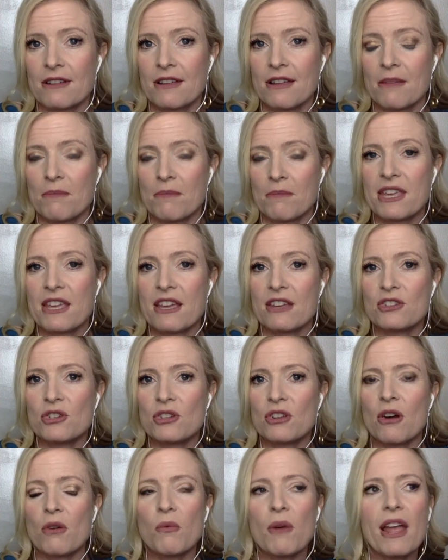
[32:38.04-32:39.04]
Because you
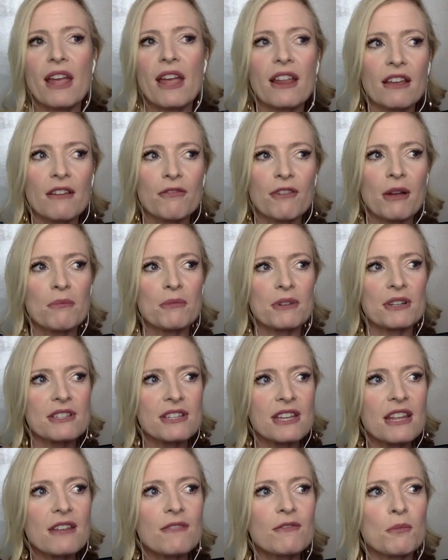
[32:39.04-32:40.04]
go, wait, if I'm
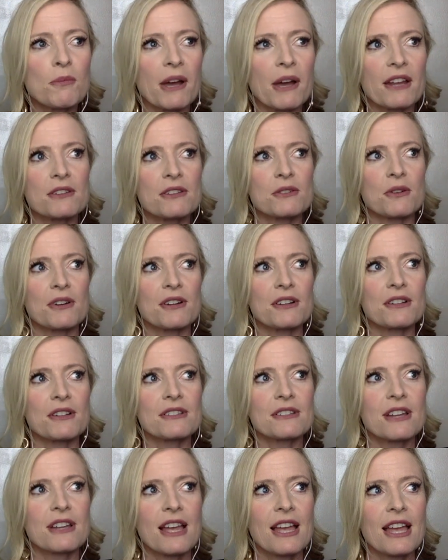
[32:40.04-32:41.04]
received by
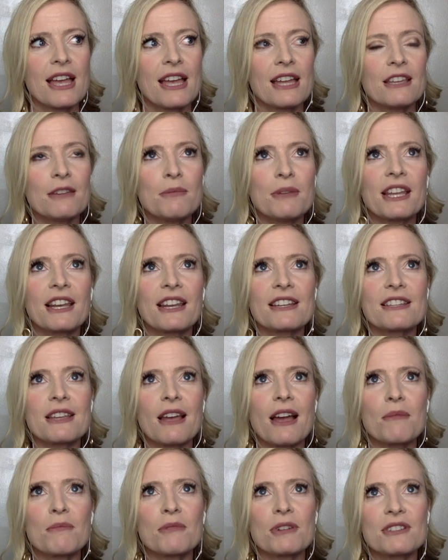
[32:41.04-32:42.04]
source, you begin to say,
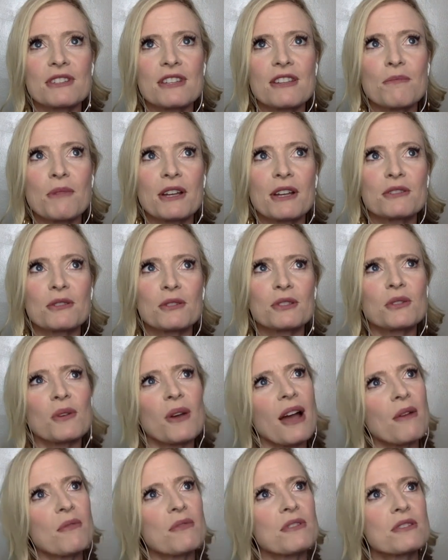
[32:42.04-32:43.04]
I'm received by source. So
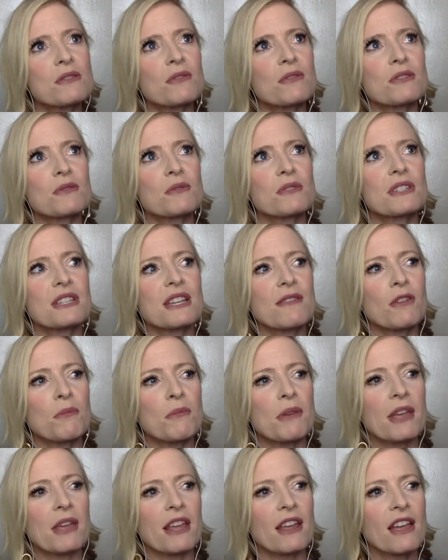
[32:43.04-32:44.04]
how is source receiving
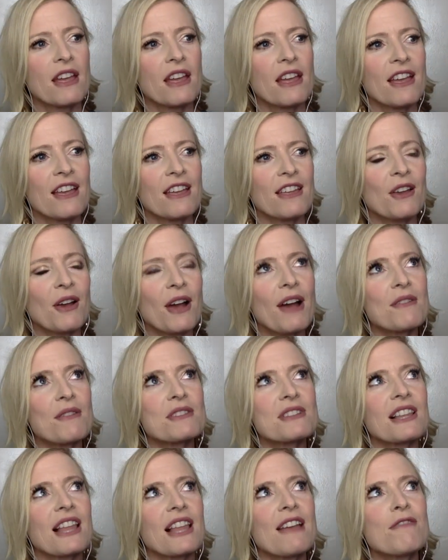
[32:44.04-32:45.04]
me? You know, how is
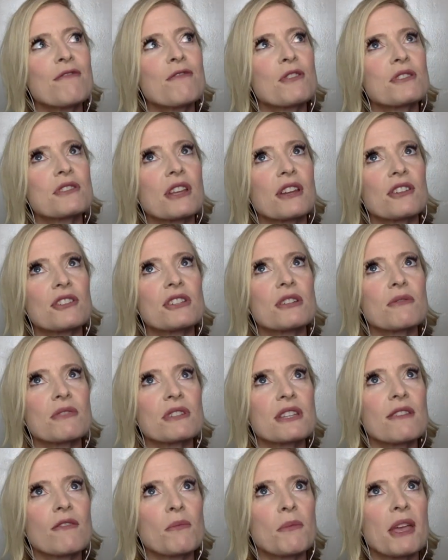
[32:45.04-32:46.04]
life force energy
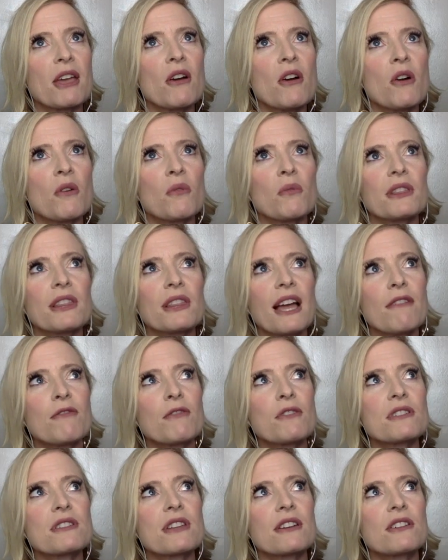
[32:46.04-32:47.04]
receiving me? Well, life
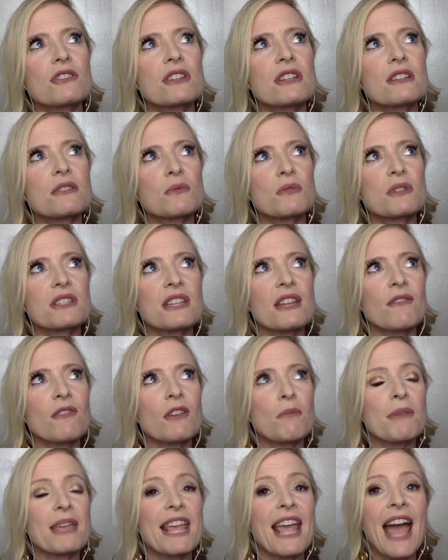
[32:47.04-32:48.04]
force energy is
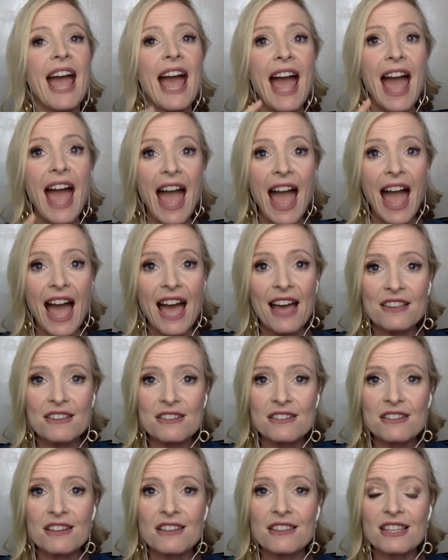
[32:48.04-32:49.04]
receiving me
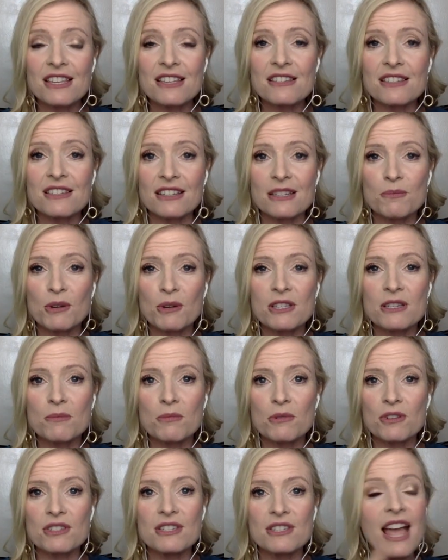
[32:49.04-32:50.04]
as these 6
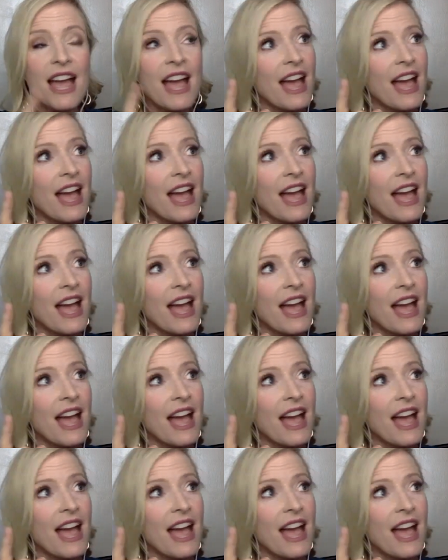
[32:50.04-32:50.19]
principles.